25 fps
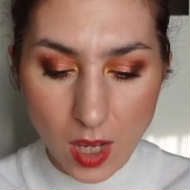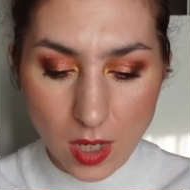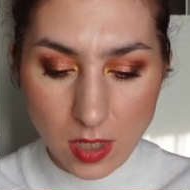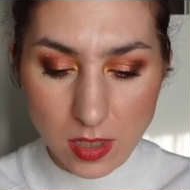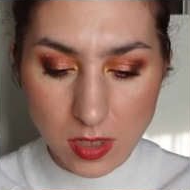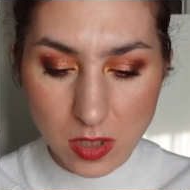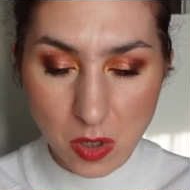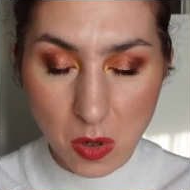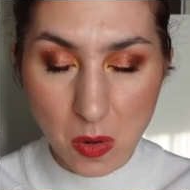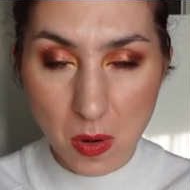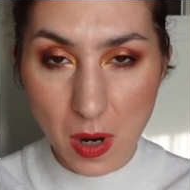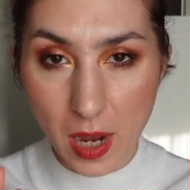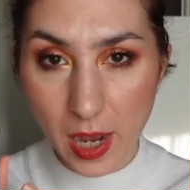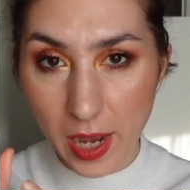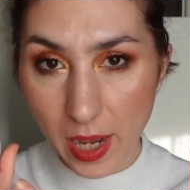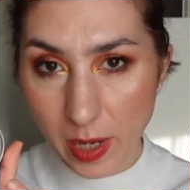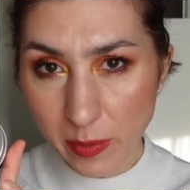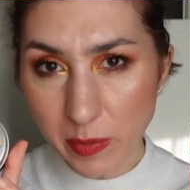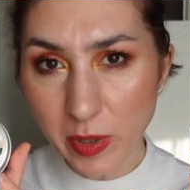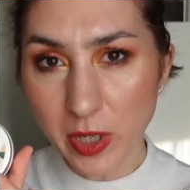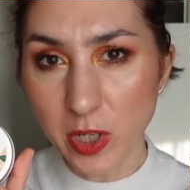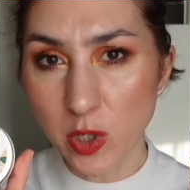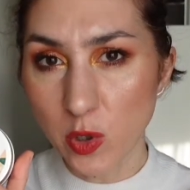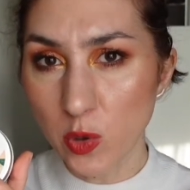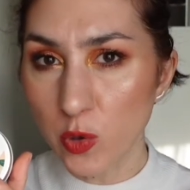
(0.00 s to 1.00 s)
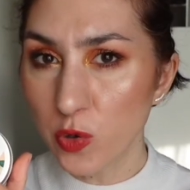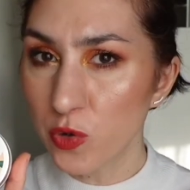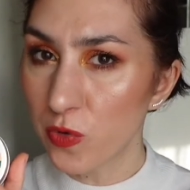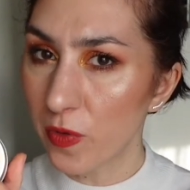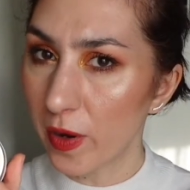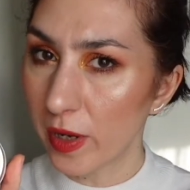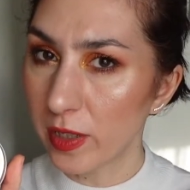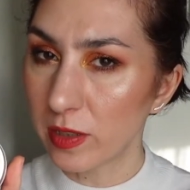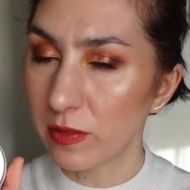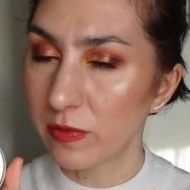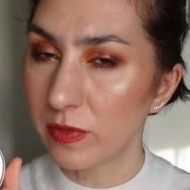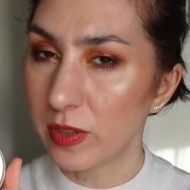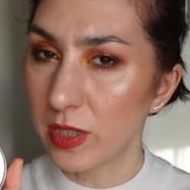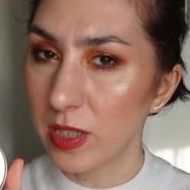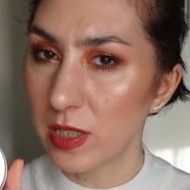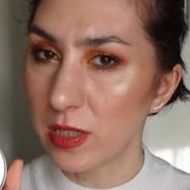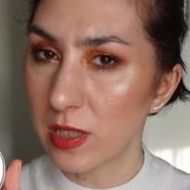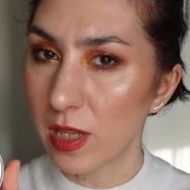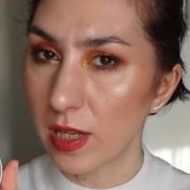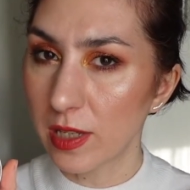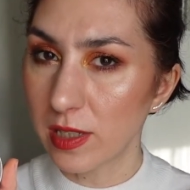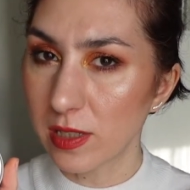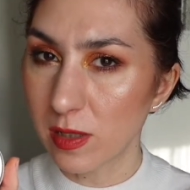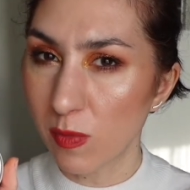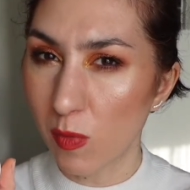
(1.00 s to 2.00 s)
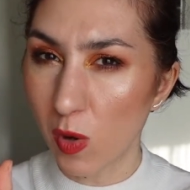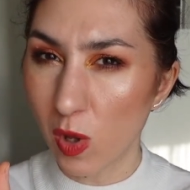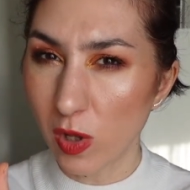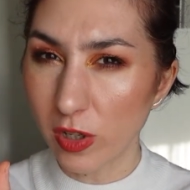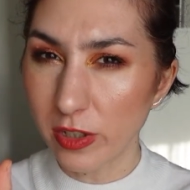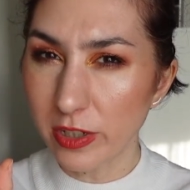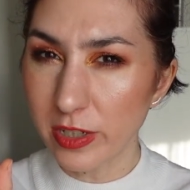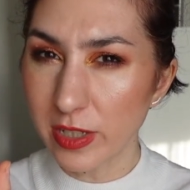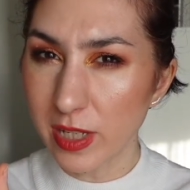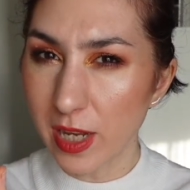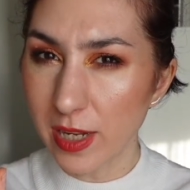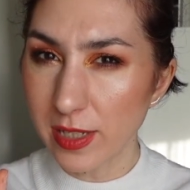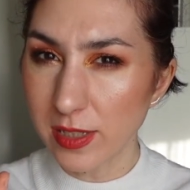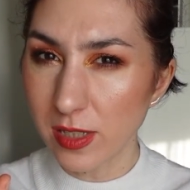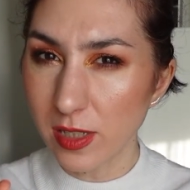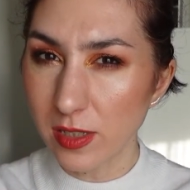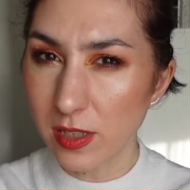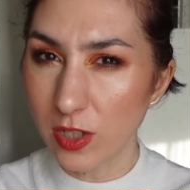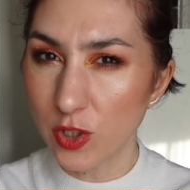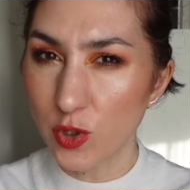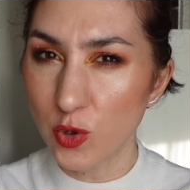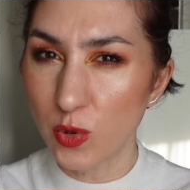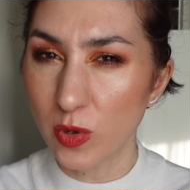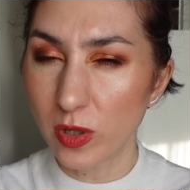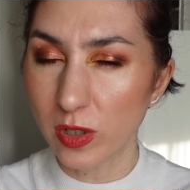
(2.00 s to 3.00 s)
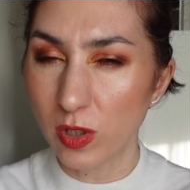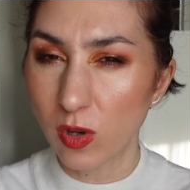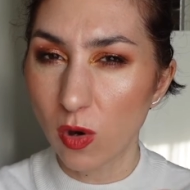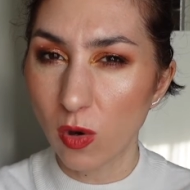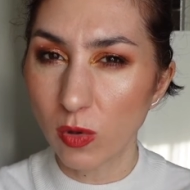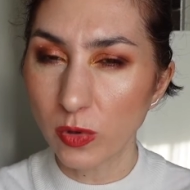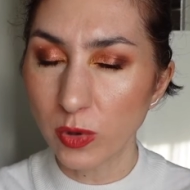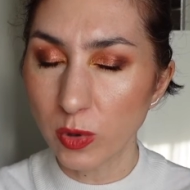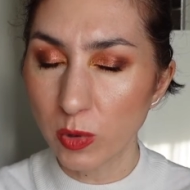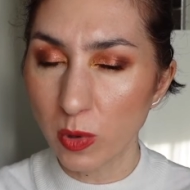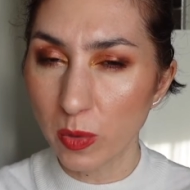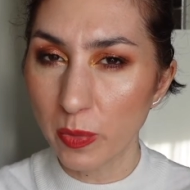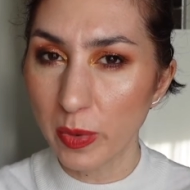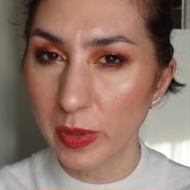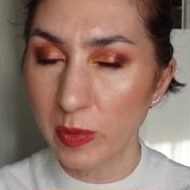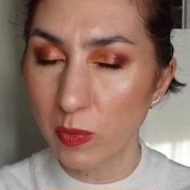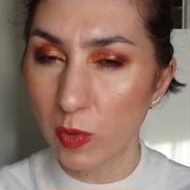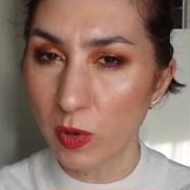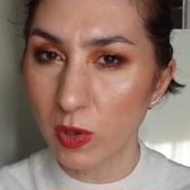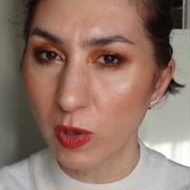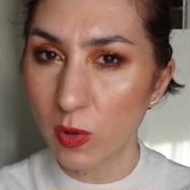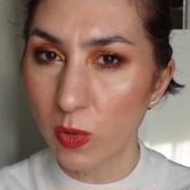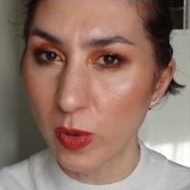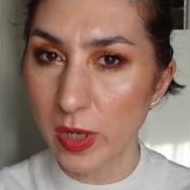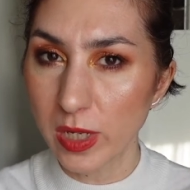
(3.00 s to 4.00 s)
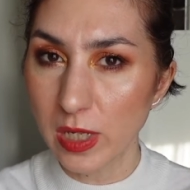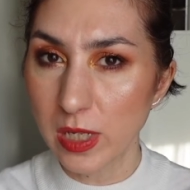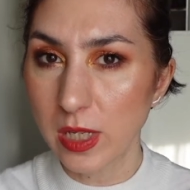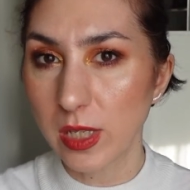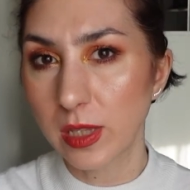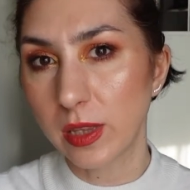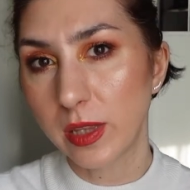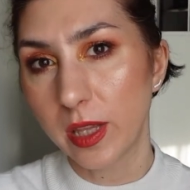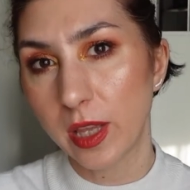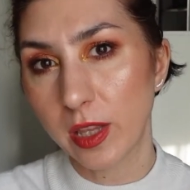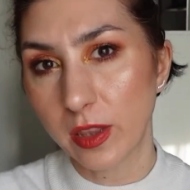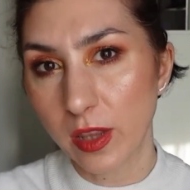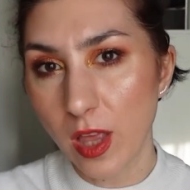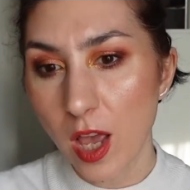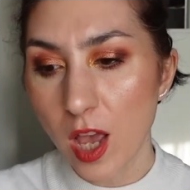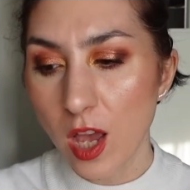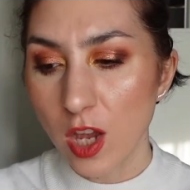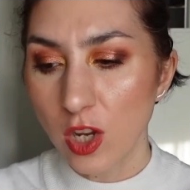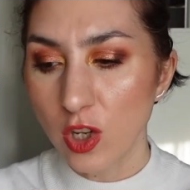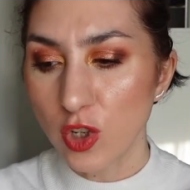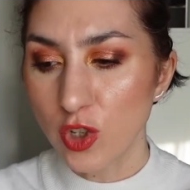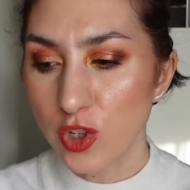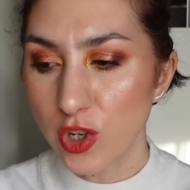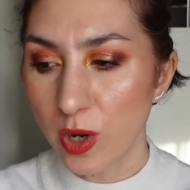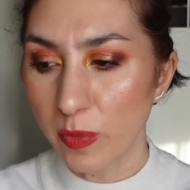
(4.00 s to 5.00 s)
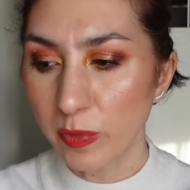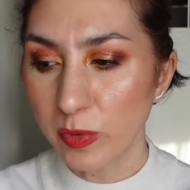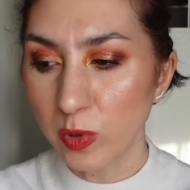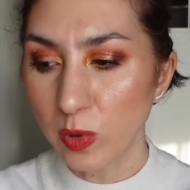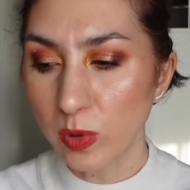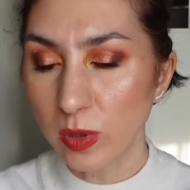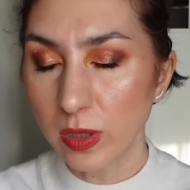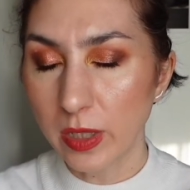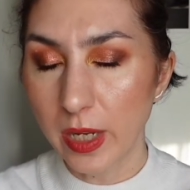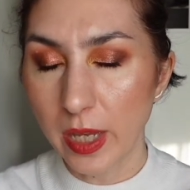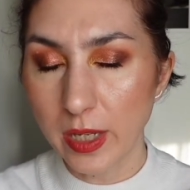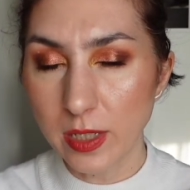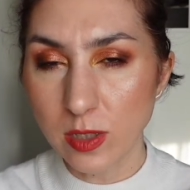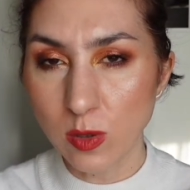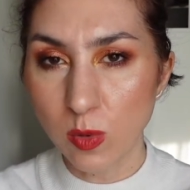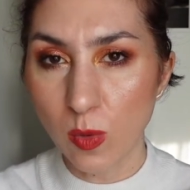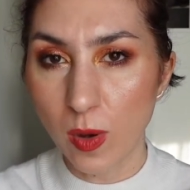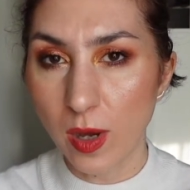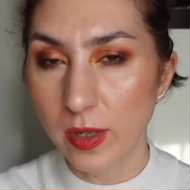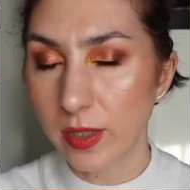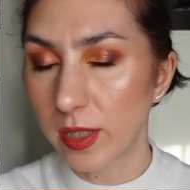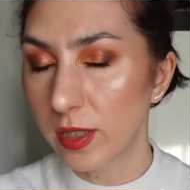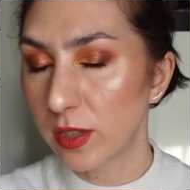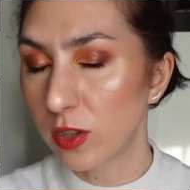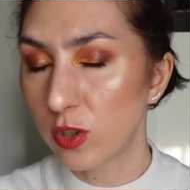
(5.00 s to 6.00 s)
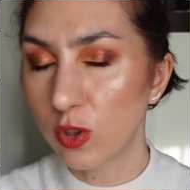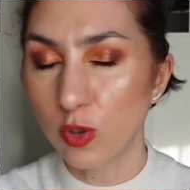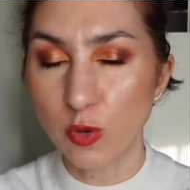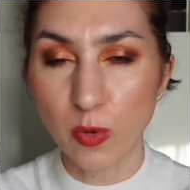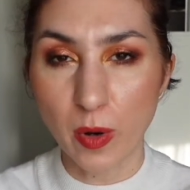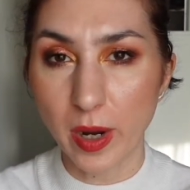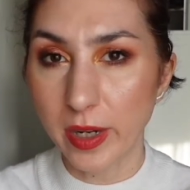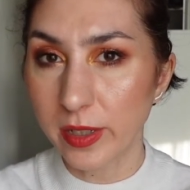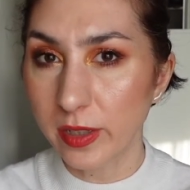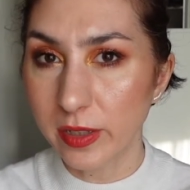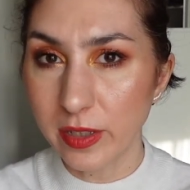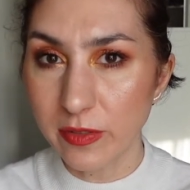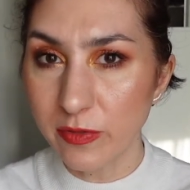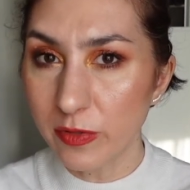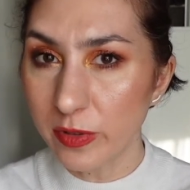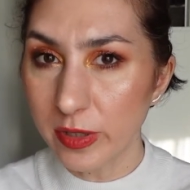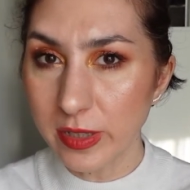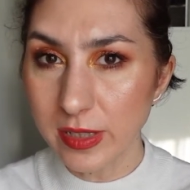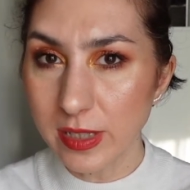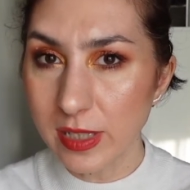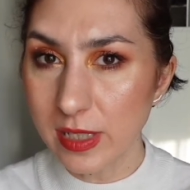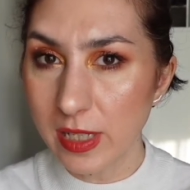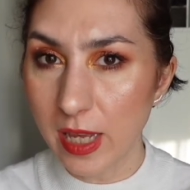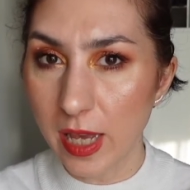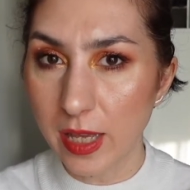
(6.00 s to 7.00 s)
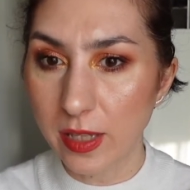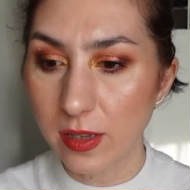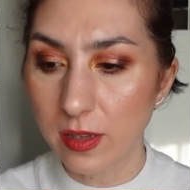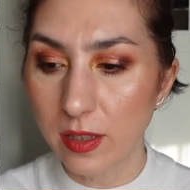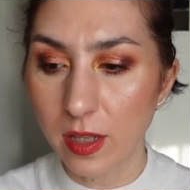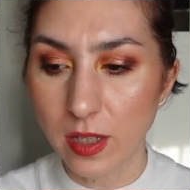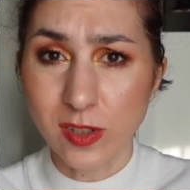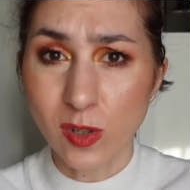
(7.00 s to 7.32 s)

So I'm a huge fan of these like small smaller sizes that you can go through a bit more quickly and then jump to the next one and try a different scent.